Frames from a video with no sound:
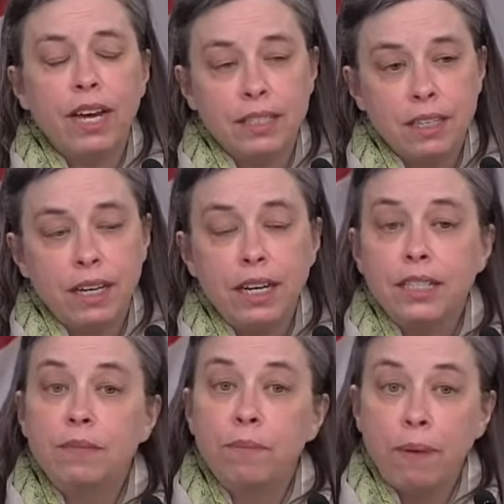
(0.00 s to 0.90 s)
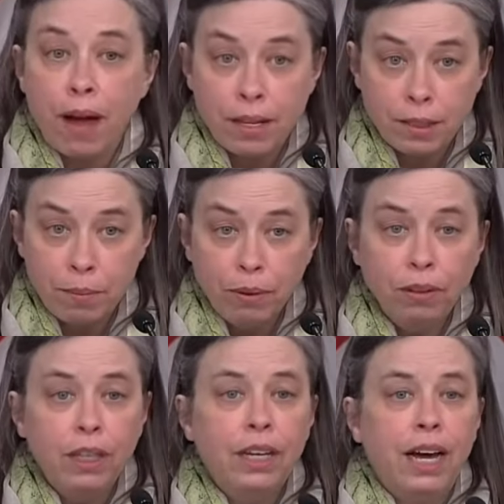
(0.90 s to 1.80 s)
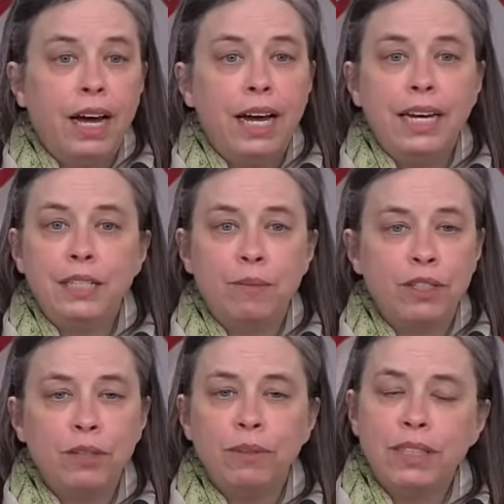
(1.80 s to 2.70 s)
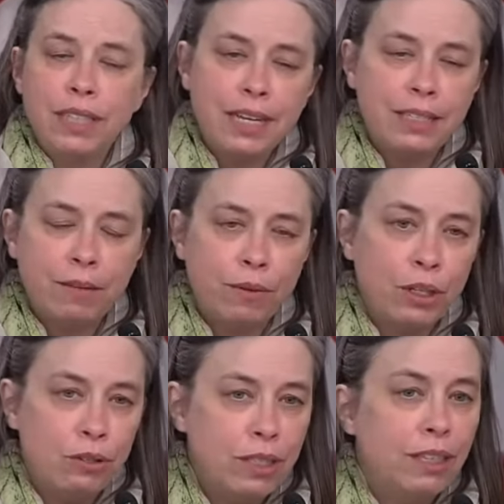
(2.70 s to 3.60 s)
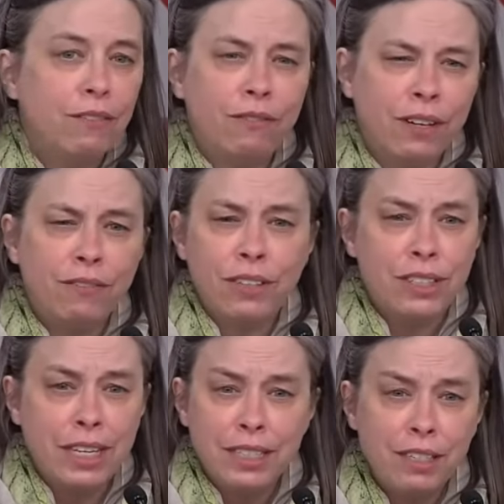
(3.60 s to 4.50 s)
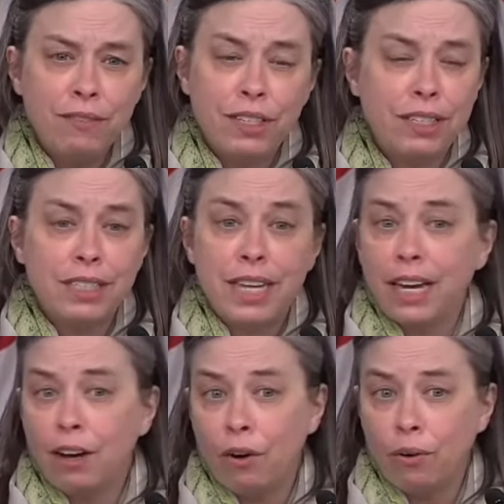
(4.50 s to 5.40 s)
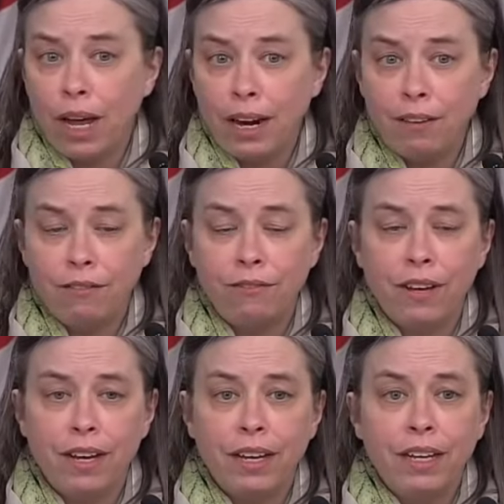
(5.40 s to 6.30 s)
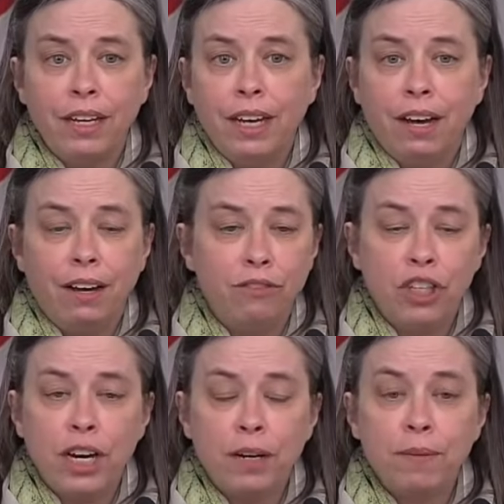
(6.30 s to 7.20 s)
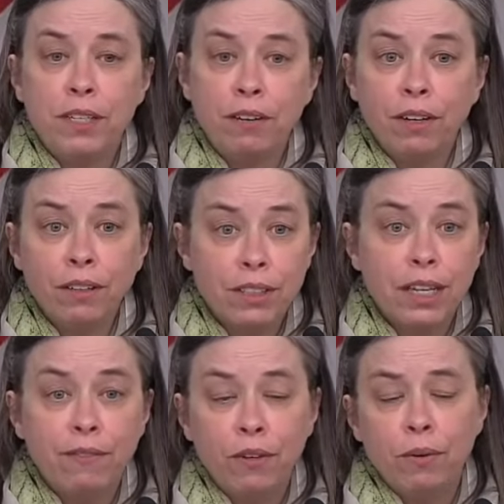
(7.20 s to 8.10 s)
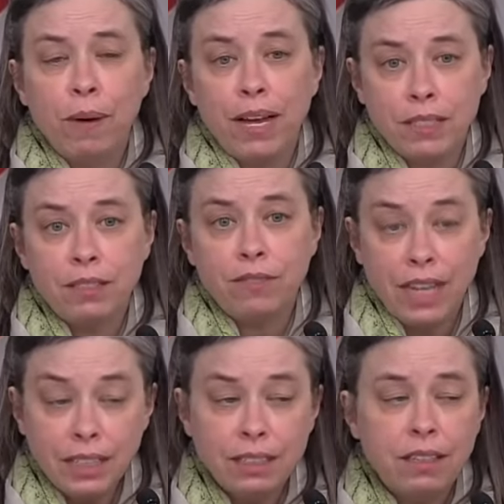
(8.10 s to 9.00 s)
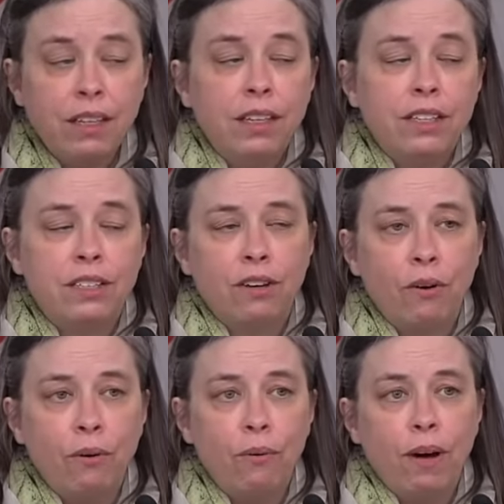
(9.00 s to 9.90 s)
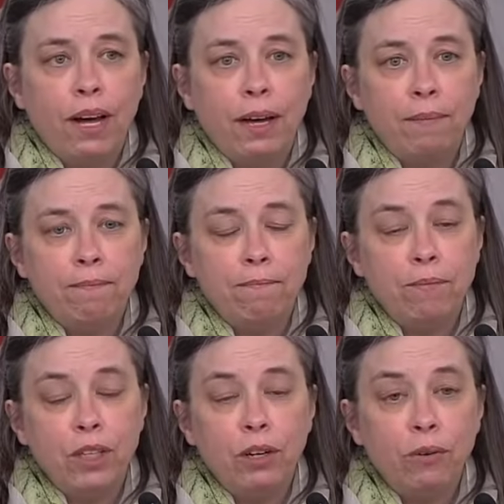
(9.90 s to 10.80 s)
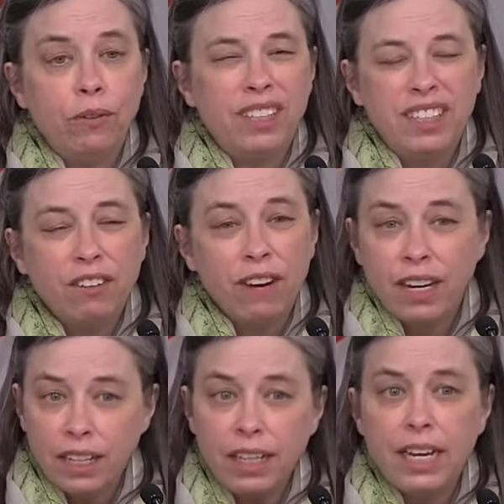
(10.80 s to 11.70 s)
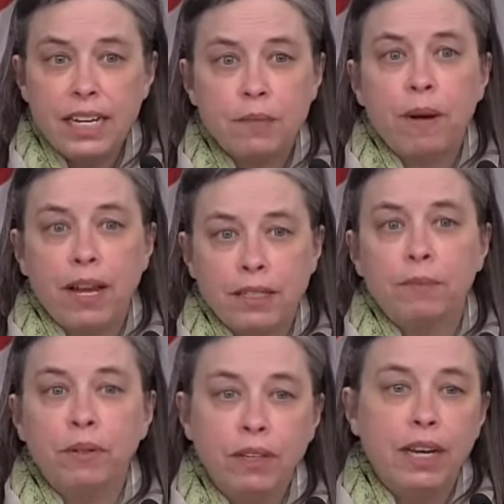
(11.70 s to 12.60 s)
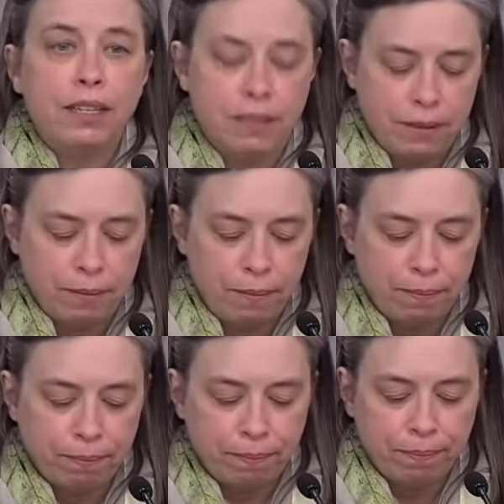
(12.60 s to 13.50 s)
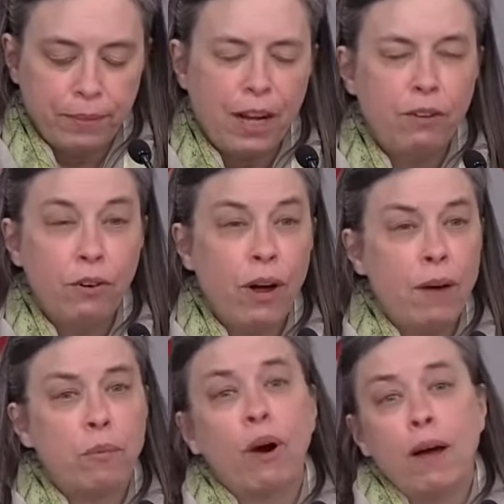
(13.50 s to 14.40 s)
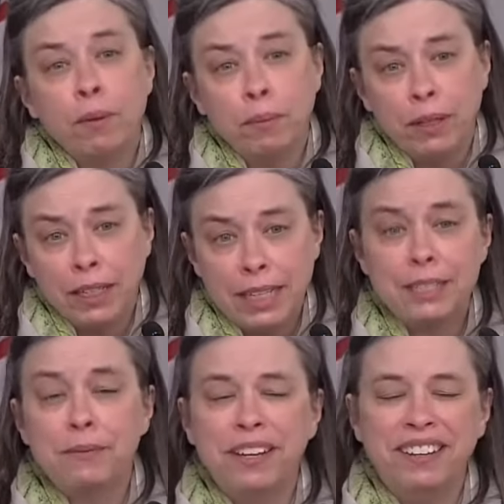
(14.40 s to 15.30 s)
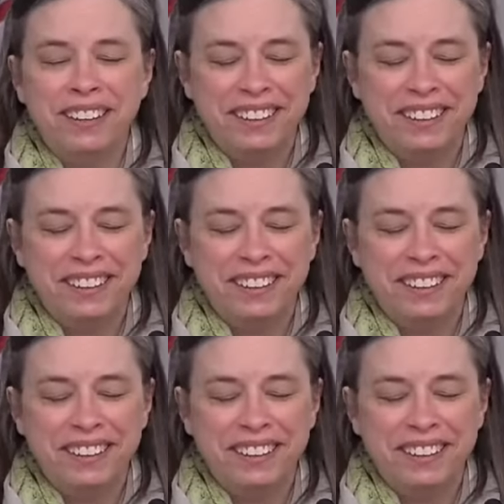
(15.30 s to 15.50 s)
yes, it is possible. And especially with the tests that we're using, they're very, very sensitive. It doesn't take a whole lot of genetic material to give you a positive test. So, you know, theoretically it's possible, yes. I don't know how probable it is,